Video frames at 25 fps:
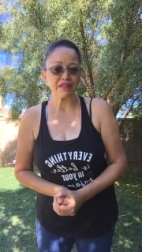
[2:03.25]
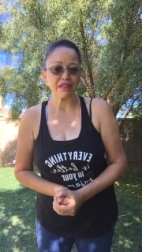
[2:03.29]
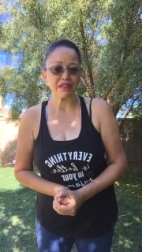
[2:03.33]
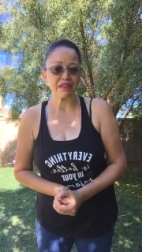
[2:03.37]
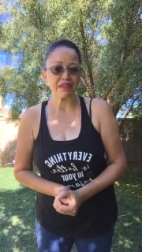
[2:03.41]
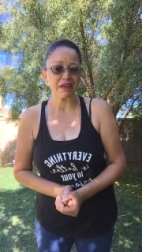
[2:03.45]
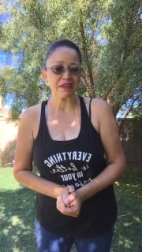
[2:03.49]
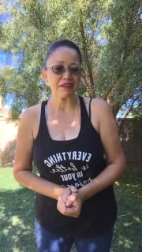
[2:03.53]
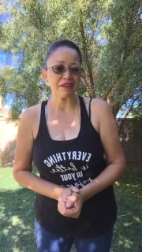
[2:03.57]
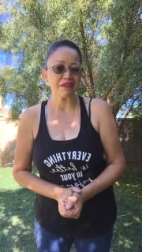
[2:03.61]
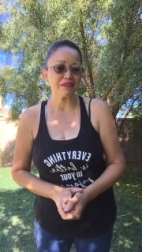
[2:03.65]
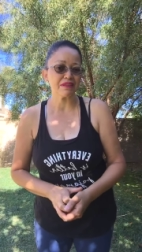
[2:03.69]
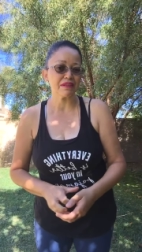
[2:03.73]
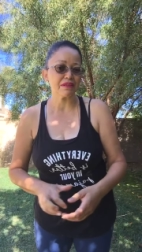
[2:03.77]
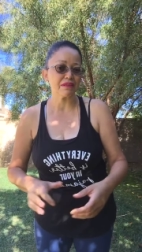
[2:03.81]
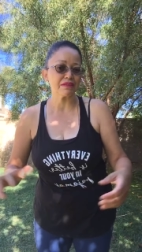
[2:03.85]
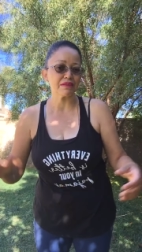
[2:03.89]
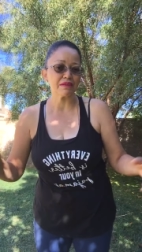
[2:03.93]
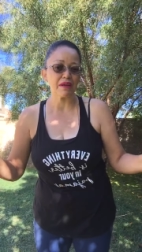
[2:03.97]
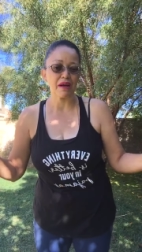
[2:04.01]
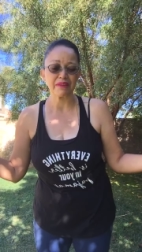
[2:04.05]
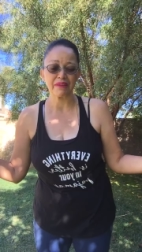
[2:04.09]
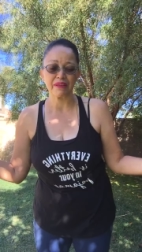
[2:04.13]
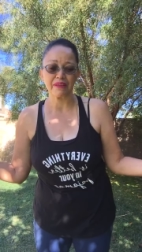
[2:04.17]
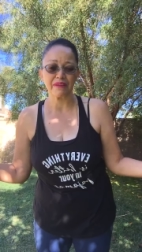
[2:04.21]
I need, I need to lose
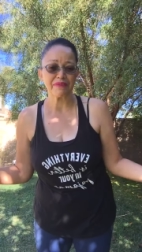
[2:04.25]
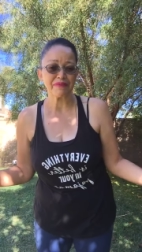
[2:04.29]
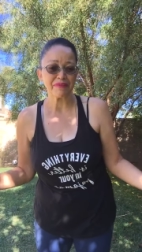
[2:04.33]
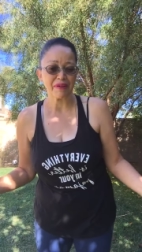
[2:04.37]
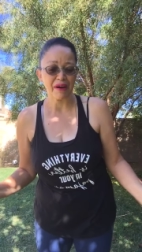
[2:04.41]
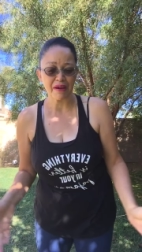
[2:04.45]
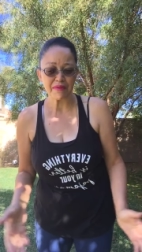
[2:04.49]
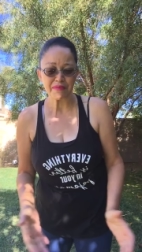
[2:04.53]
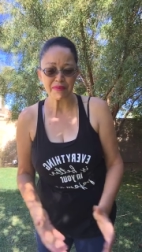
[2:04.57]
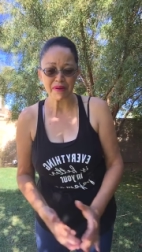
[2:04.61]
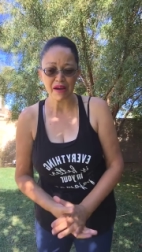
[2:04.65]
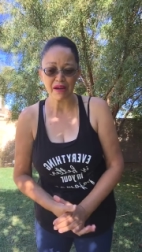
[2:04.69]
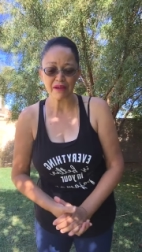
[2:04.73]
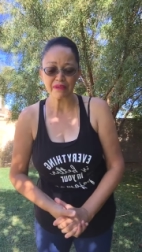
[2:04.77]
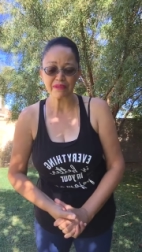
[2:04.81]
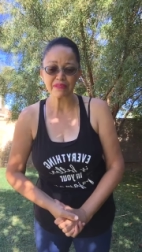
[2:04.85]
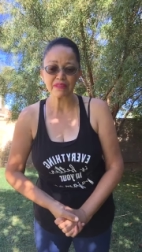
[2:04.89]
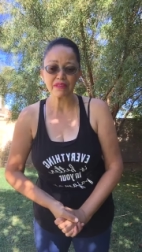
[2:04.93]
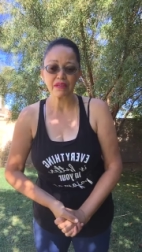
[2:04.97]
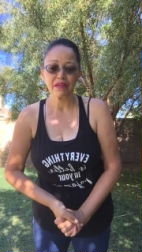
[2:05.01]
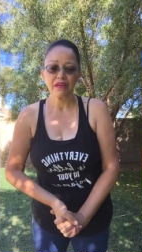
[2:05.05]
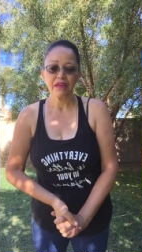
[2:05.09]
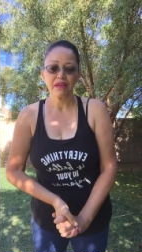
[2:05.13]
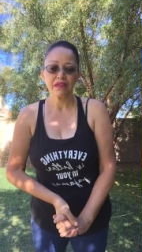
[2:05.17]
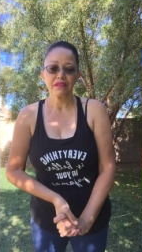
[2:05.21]
like another five pounds.
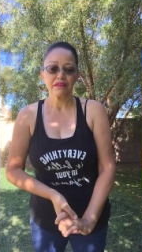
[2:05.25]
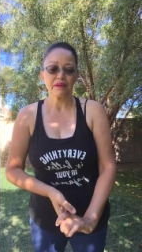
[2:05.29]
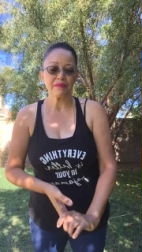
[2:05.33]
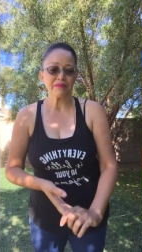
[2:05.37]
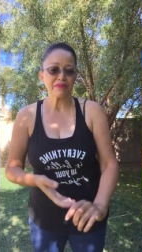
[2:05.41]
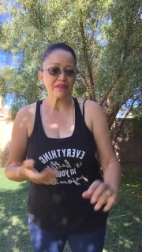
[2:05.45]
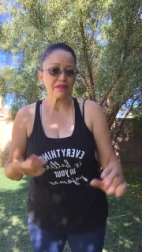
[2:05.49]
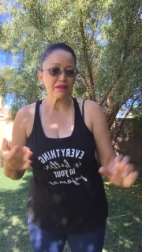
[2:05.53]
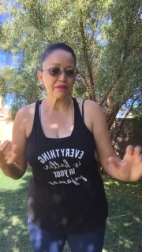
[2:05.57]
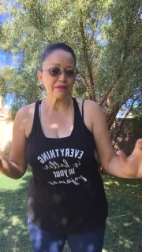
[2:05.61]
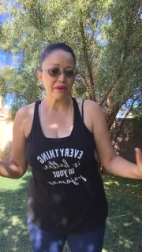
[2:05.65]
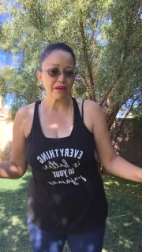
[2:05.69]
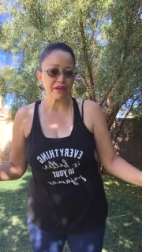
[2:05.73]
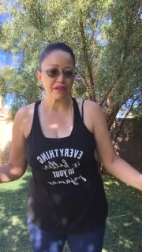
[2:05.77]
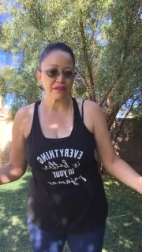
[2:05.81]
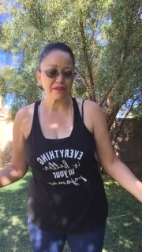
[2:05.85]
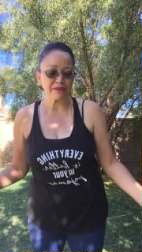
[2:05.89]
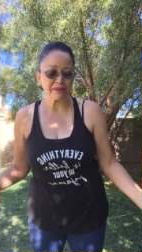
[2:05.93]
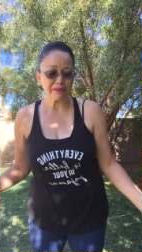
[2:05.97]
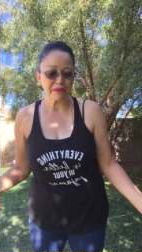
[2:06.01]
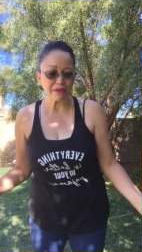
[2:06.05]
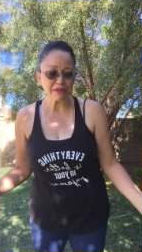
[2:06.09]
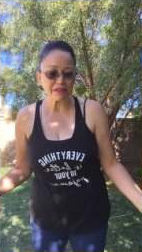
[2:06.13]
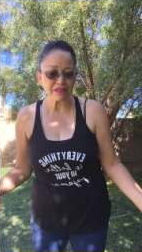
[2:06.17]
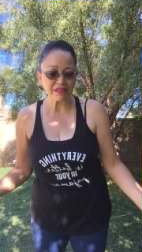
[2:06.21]
So I'm still working
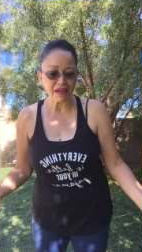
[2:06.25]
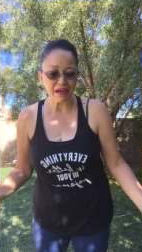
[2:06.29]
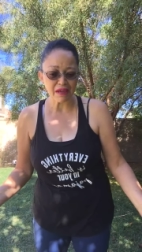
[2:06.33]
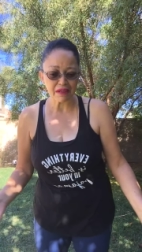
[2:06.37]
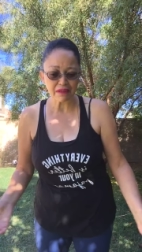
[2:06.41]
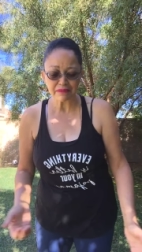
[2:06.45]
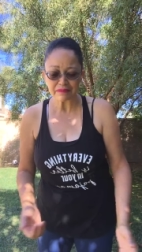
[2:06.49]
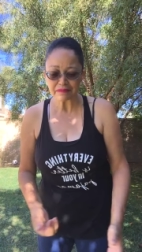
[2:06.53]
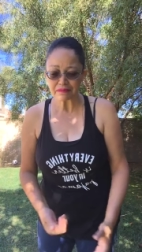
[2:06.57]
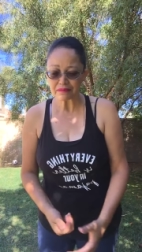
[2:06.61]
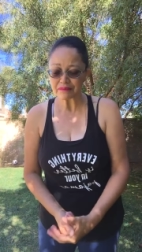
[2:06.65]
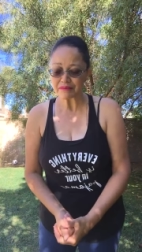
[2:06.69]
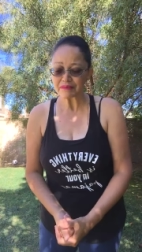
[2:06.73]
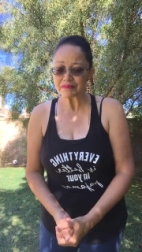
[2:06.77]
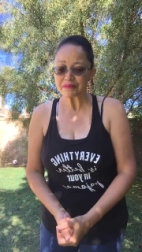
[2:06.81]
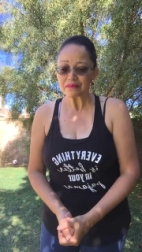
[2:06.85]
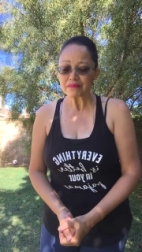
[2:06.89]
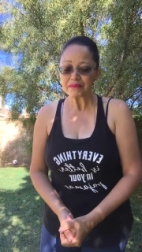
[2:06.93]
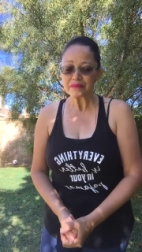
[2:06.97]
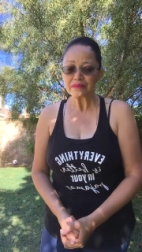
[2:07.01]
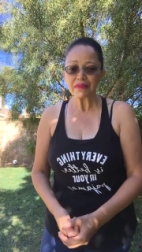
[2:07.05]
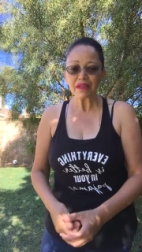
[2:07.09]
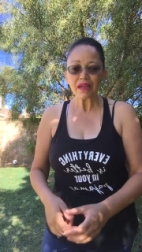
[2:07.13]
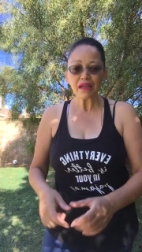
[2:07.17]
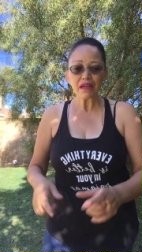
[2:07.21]
towards that
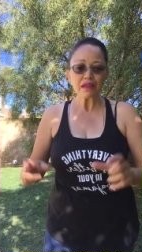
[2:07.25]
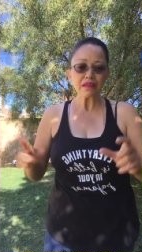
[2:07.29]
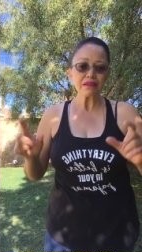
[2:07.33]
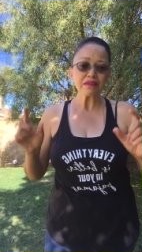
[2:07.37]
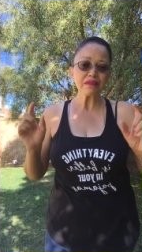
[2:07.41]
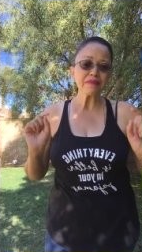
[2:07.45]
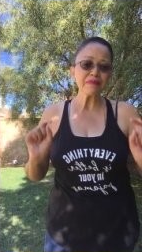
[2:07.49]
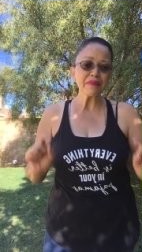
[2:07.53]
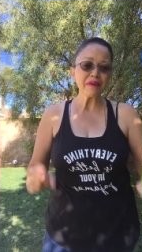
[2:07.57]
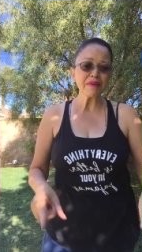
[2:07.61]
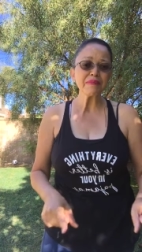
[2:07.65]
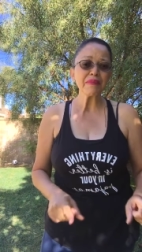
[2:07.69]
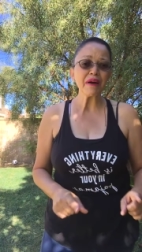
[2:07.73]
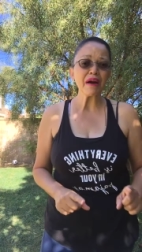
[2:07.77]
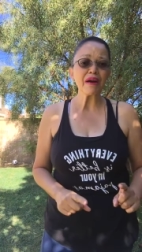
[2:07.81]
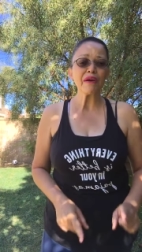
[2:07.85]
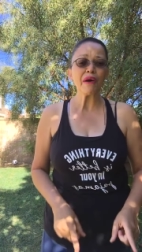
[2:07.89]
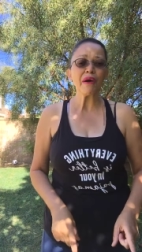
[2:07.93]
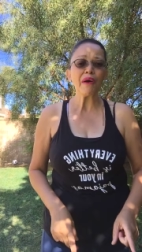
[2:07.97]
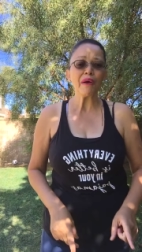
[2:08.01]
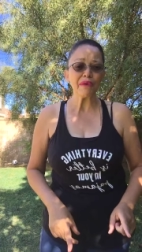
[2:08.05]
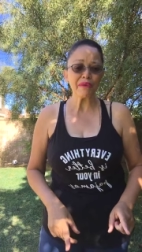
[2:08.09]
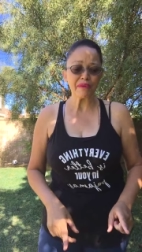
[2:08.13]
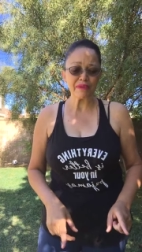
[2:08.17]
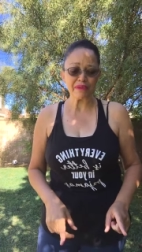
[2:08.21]
to meet my
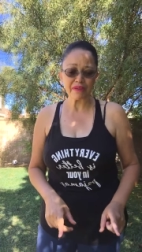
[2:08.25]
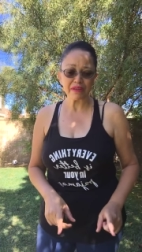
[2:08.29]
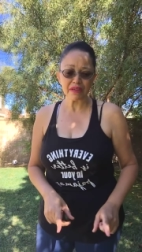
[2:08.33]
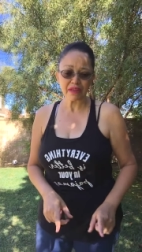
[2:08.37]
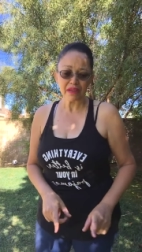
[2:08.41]
goal.